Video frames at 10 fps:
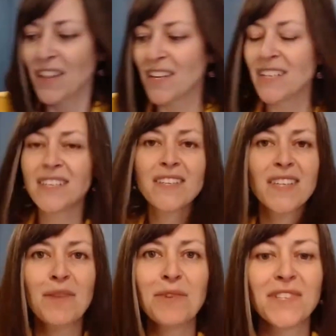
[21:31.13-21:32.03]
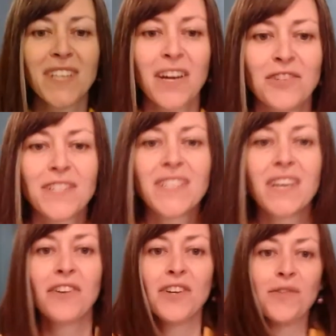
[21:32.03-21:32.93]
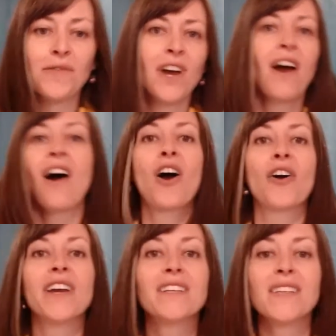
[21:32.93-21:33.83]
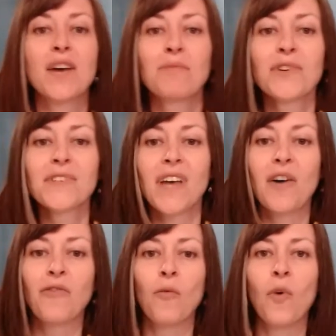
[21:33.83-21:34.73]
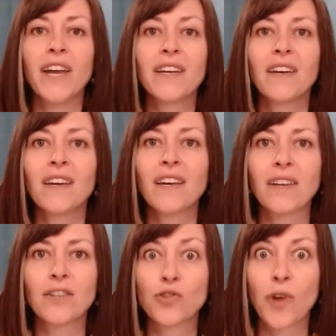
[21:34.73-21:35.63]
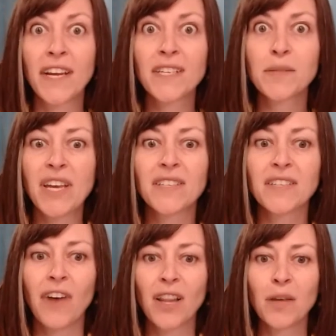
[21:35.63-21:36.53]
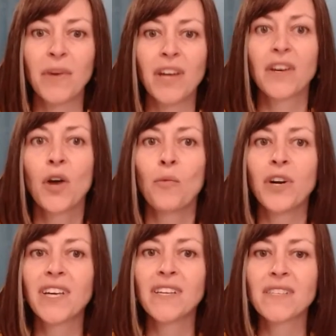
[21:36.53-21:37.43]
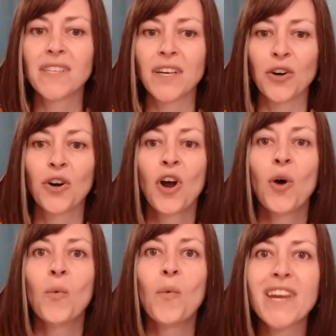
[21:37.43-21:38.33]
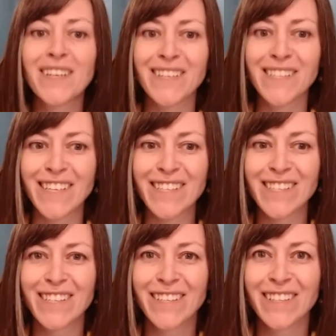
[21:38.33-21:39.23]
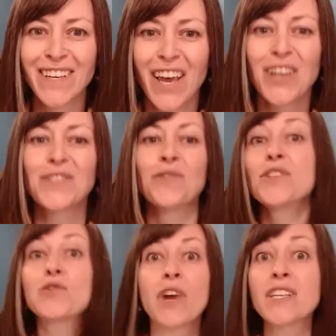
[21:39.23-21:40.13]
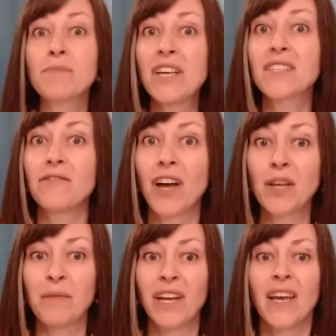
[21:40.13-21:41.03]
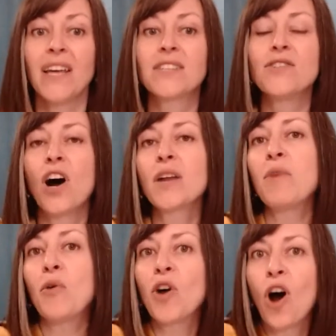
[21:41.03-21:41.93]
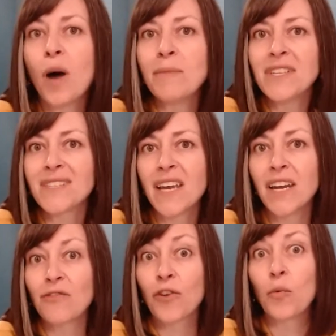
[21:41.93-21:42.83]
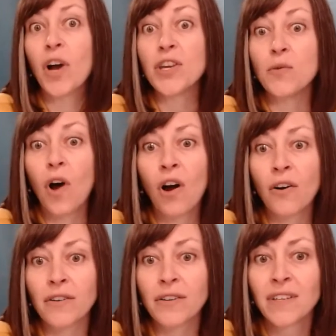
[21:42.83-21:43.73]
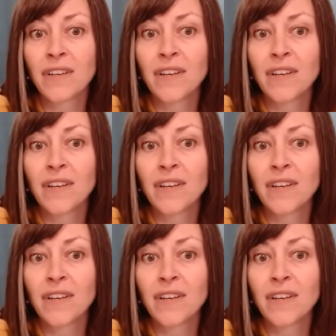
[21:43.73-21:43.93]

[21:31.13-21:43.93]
these examples that I've just given you are examples of what strengths-based development would consider weaknesses. So in strengths-based development, it's not about compensating for what you aren't.